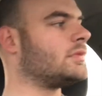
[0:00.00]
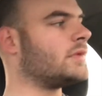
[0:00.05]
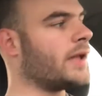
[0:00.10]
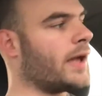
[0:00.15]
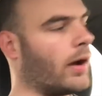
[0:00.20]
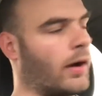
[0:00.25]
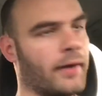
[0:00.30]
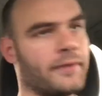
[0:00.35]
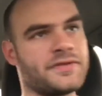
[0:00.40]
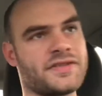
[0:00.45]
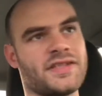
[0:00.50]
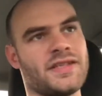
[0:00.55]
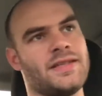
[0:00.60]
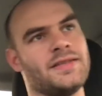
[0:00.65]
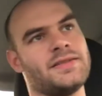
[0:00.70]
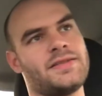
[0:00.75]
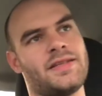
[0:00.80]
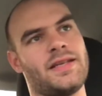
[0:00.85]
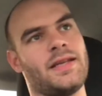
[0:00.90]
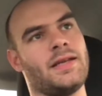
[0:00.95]
Now, I've
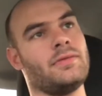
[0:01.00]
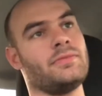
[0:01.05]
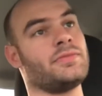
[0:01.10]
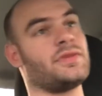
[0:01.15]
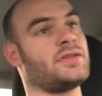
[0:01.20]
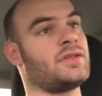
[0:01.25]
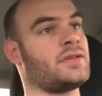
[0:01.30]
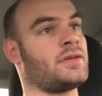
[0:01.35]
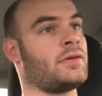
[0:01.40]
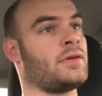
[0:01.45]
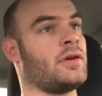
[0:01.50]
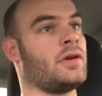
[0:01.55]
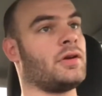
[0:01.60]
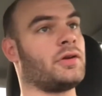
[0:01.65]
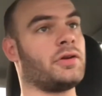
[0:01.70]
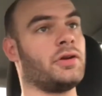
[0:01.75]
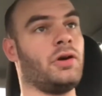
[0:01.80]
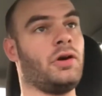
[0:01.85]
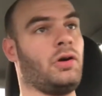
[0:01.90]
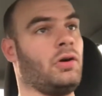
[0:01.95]
seen teams
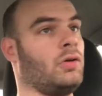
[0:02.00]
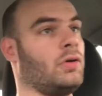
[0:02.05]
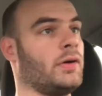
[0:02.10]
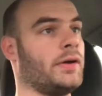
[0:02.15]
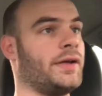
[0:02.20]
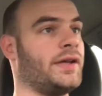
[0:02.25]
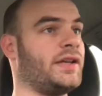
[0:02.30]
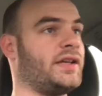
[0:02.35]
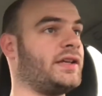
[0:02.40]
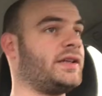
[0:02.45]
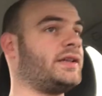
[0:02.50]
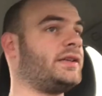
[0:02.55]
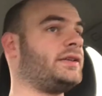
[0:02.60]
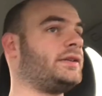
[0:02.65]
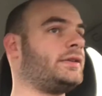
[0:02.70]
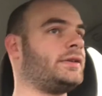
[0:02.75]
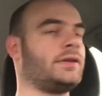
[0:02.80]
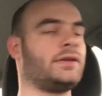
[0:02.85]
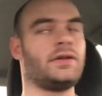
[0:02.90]
go and